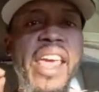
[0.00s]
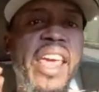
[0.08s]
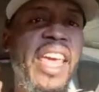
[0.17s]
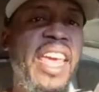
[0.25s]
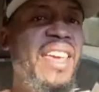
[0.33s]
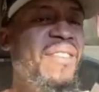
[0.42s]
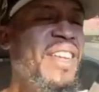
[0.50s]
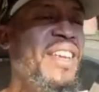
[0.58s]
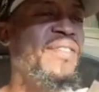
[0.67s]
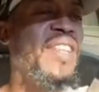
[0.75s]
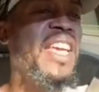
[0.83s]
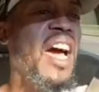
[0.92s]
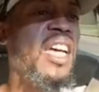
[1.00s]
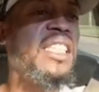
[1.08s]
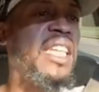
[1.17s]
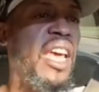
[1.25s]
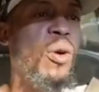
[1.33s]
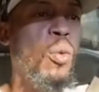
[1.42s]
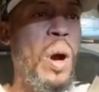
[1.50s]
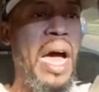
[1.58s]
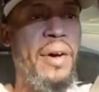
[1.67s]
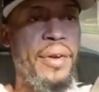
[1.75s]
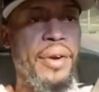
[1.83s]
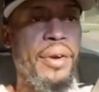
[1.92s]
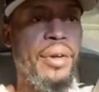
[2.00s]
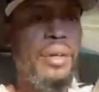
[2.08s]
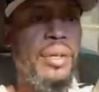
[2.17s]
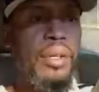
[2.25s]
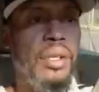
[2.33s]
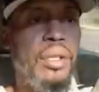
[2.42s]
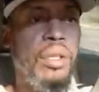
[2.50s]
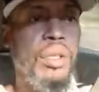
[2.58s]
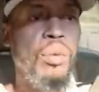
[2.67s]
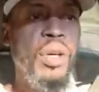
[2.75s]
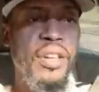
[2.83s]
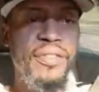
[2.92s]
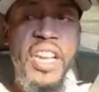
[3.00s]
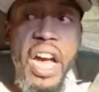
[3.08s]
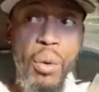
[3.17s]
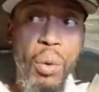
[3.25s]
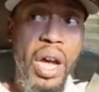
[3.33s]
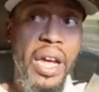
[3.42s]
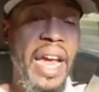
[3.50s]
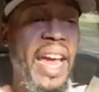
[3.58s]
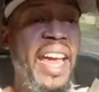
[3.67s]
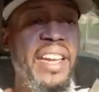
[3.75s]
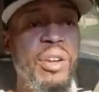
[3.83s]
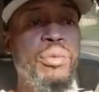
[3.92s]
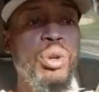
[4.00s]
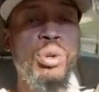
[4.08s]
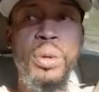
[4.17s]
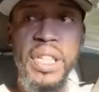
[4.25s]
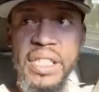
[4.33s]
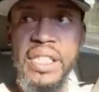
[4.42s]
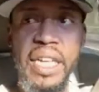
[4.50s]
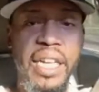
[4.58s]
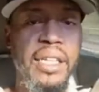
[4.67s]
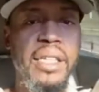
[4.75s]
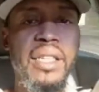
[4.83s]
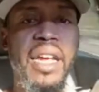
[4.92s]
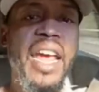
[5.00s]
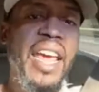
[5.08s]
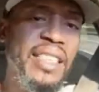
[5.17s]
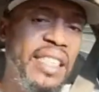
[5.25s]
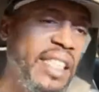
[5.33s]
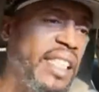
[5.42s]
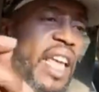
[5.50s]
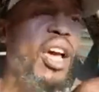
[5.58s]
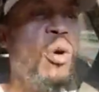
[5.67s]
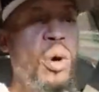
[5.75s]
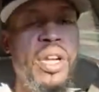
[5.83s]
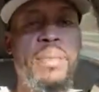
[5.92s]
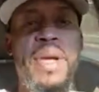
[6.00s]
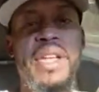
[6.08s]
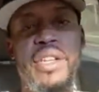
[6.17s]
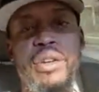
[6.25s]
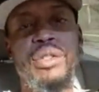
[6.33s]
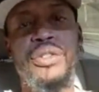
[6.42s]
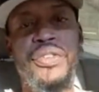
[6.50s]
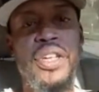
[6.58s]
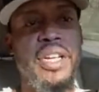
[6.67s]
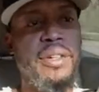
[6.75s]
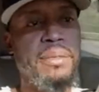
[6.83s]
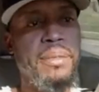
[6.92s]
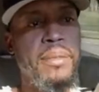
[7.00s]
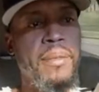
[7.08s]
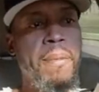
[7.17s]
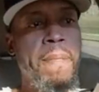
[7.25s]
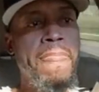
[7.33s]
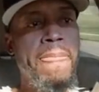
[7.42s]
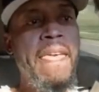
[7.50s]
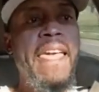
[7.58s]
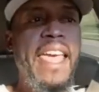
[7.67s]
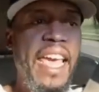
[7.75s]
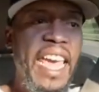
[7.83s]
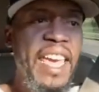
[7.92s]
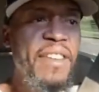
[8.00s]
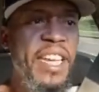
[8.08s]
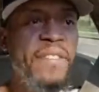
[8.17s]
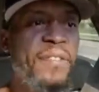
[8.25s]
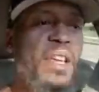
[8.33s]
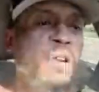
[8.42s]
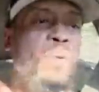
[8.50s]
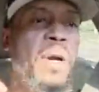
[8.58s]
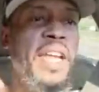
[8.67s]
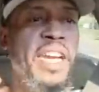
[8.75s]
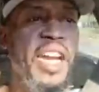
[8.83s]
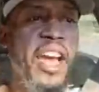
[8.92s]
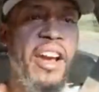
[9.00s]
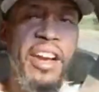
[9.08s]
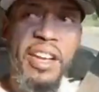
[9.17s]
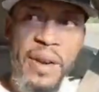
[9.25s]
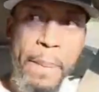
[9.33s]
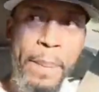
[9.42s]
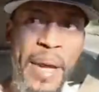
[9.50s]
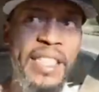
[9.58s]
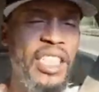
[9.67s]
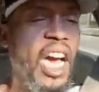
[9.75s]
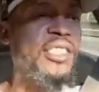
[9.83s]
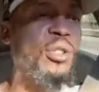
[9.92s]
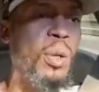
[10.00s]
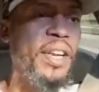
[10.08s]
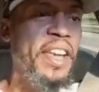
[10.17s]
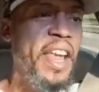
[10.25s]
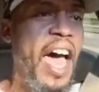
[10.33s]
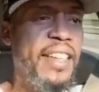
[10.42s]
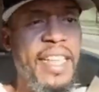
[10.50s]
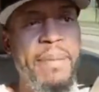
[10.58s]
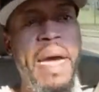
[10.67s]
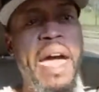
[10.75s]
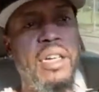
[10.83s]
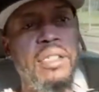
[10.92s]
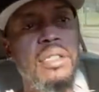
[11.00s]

Even if Deontay Wilder would have done what Andy Ruiz did, it still would have been huge for him. Even if he'd have went in there and he'd have beat Joshua, knocked him out,